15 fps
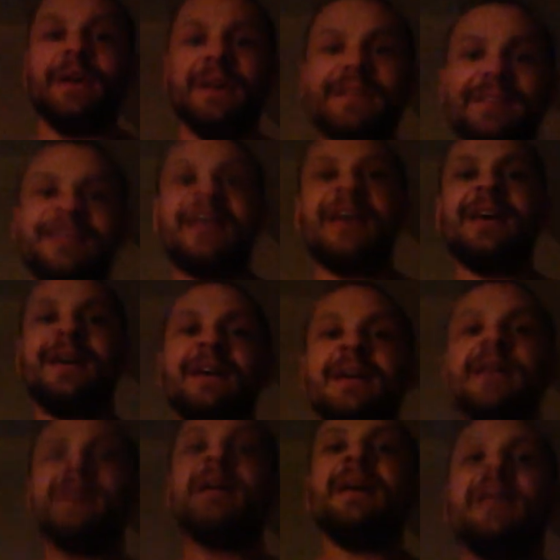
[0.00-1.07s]
weeks,
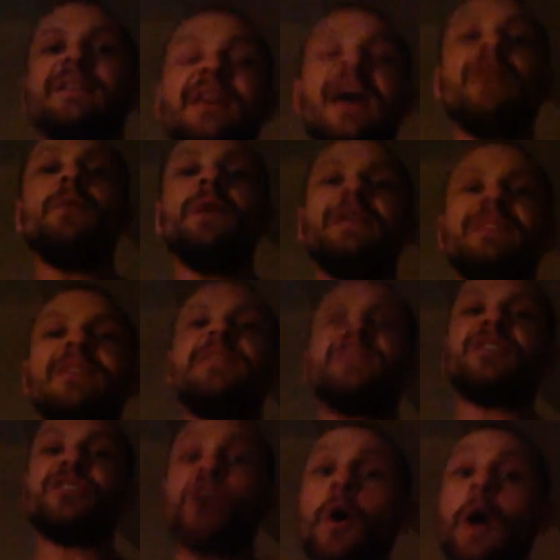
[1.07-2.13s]
10 weeks is
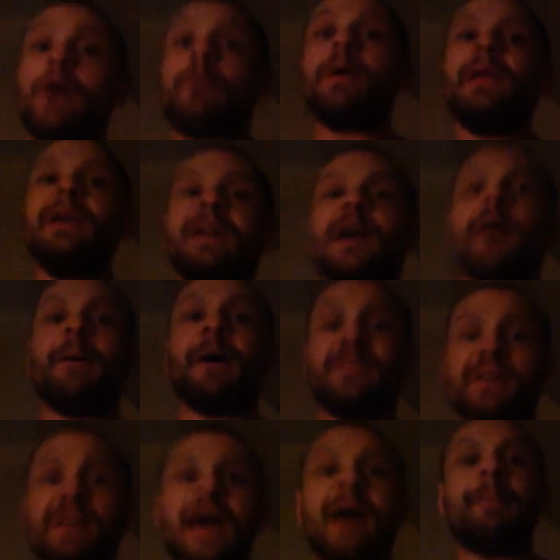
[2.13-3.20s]
the show I really care about
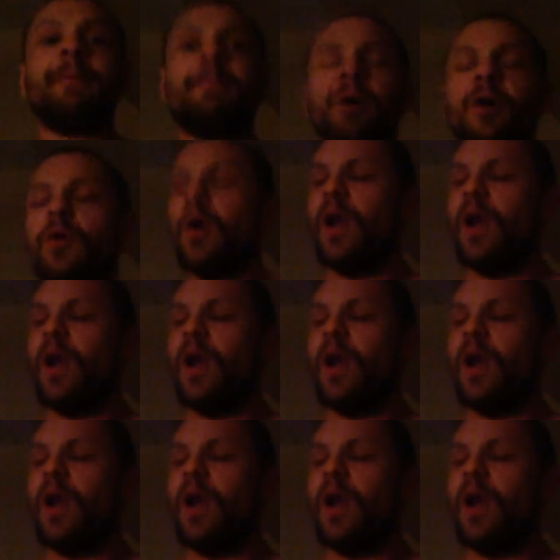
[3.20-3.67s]
the NABBA Pro